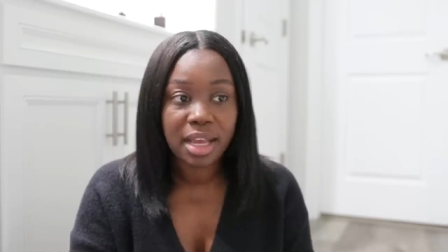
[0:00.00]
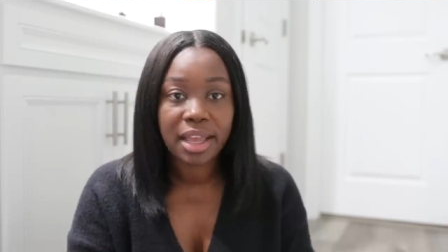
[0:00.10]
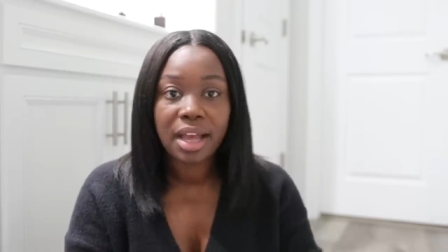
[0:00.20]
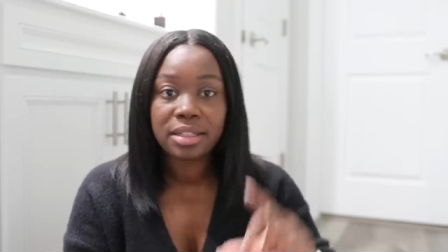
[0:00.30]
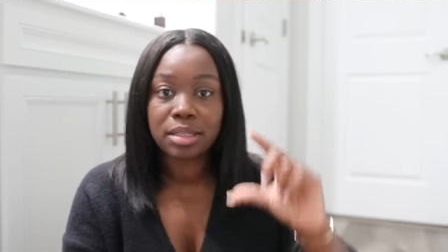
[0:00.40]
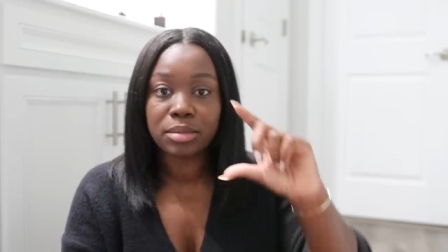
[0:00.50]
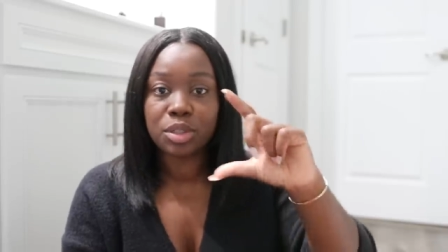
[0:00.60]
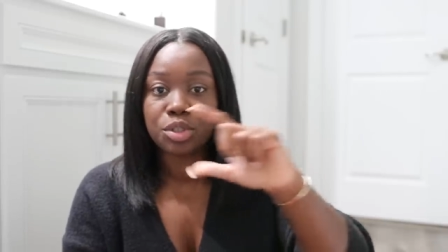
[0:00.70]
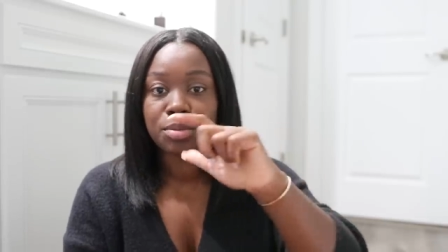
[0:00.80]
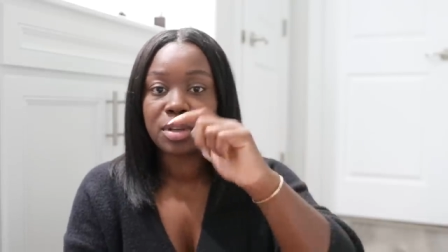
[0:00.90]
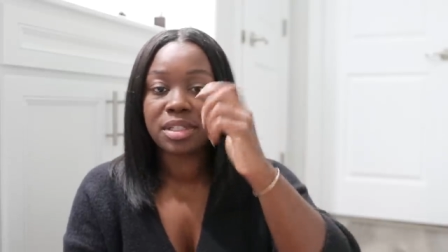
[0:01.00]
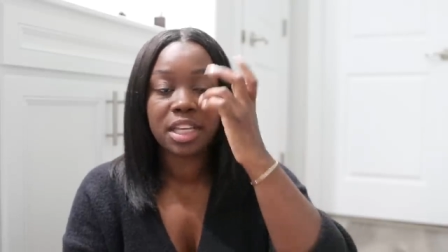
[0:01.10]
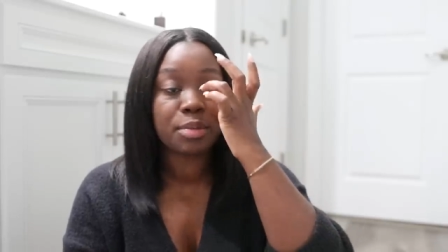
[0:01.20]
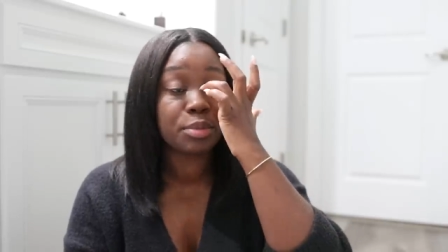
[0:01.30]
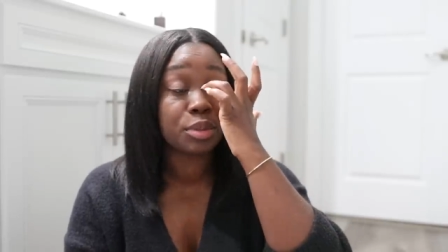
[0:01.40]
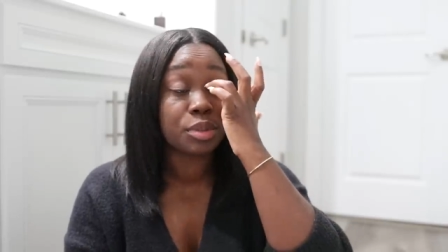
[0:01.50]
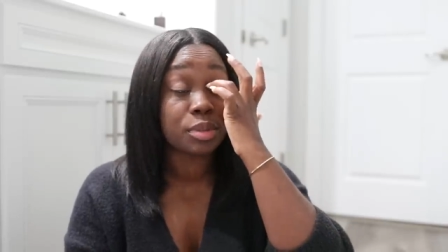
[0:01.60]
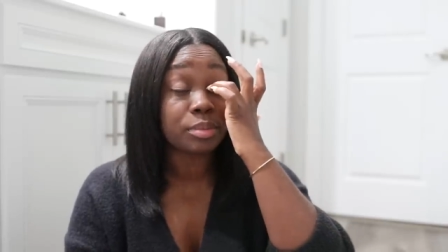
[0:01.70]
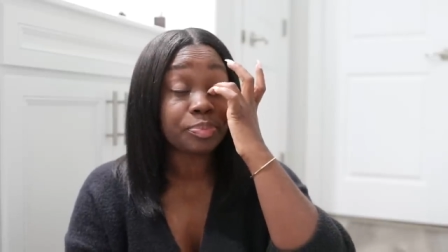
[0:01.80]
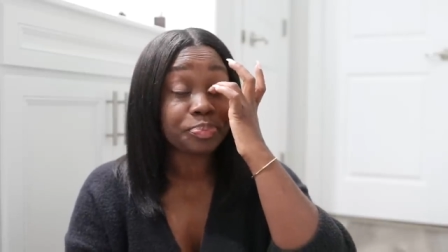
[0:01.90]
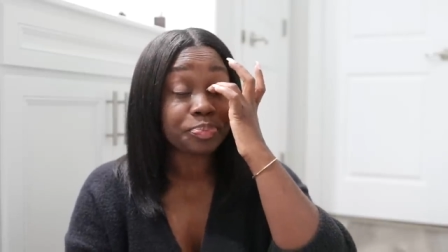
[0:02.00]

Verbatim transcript: I got some little small samples